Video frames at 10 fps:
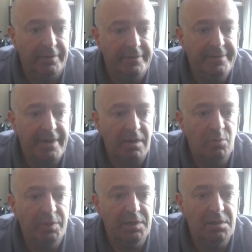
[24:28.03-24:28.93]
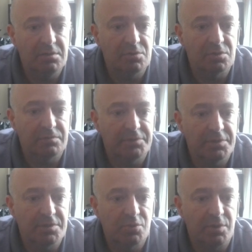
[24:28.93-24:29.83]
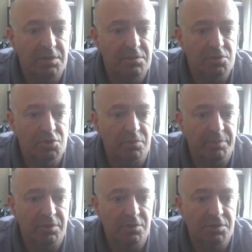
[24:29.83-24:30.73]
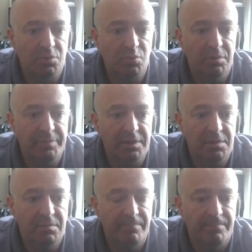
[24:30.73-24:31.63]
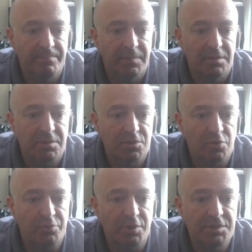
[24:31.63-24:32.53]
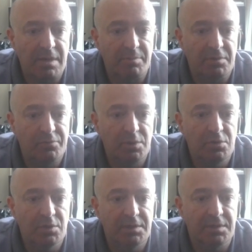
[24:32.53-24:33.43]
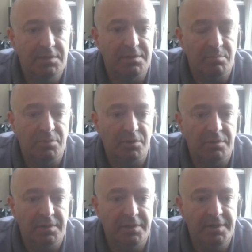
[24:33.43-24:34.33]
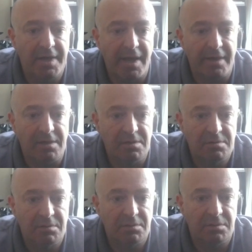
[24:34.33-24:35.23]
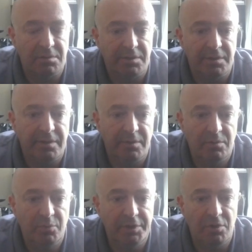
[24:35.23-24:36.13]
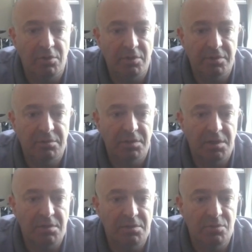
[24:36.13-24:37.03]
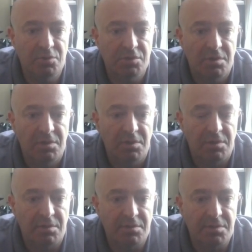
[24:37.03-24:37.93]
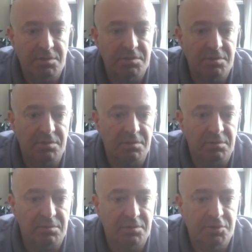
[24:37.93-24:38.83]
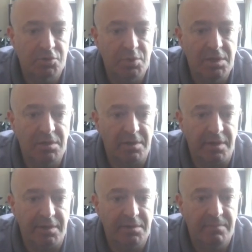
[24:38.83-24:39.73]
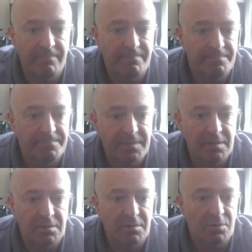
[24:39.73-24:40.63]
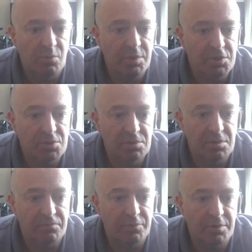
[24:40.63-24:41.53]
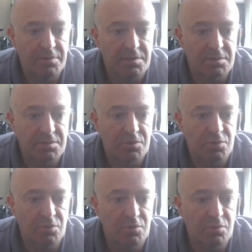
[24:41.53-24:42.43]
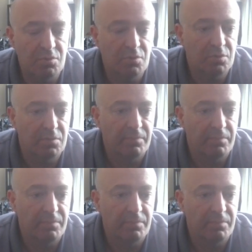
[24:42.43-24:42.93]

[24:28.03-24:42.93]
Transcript: now we need to convert this to an integer, because it will be, so for example, if you're looking at the number 9, we no longer can use this string 9. We should convert this to